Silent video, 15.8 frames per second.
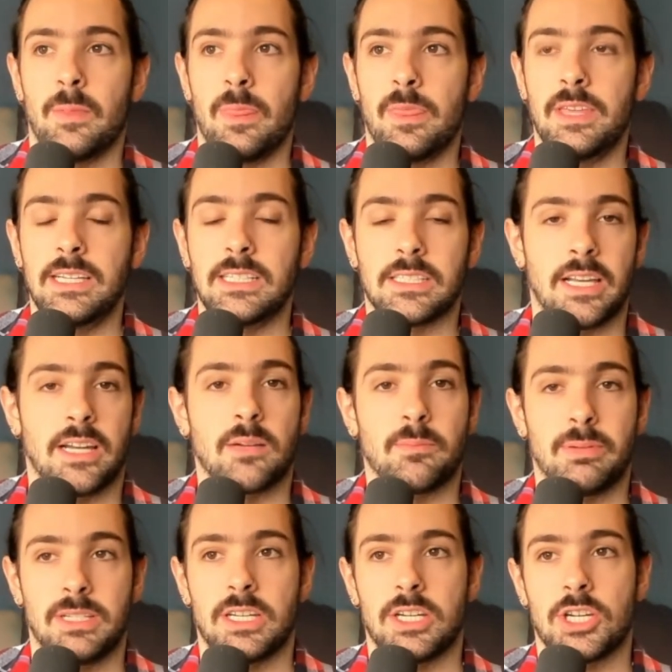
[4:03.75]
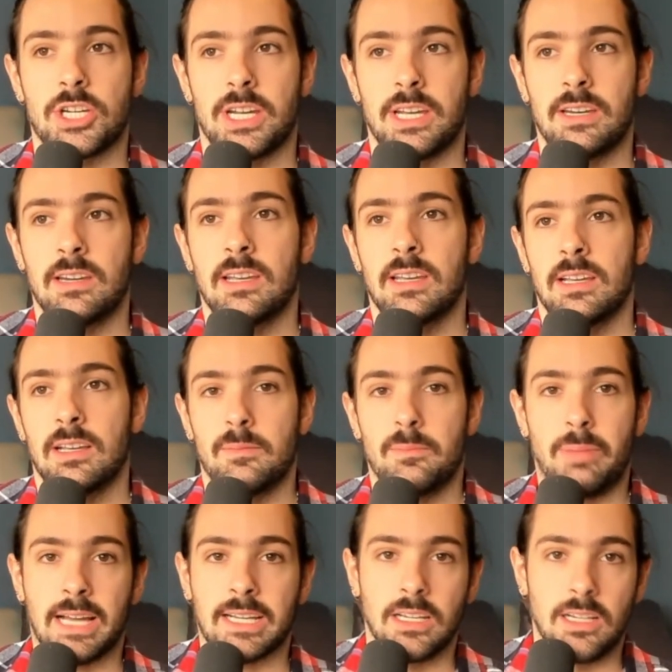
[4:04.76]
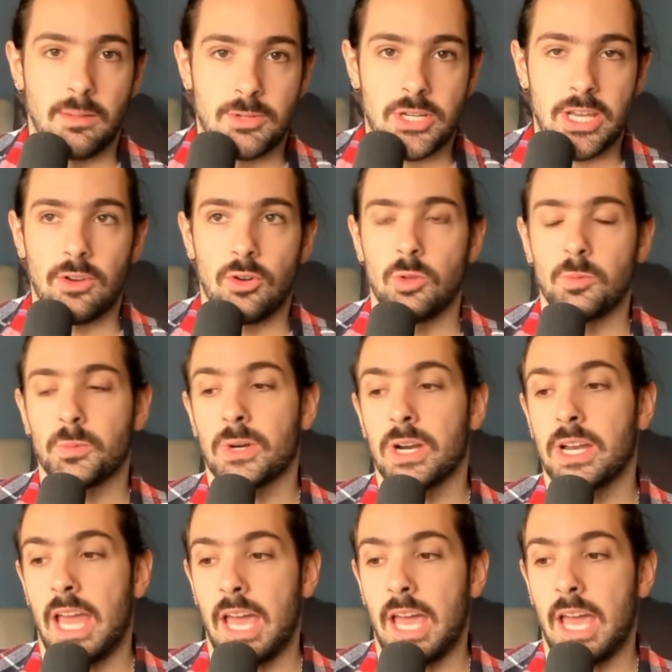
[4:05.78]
the center position backing up Chet Holmgren,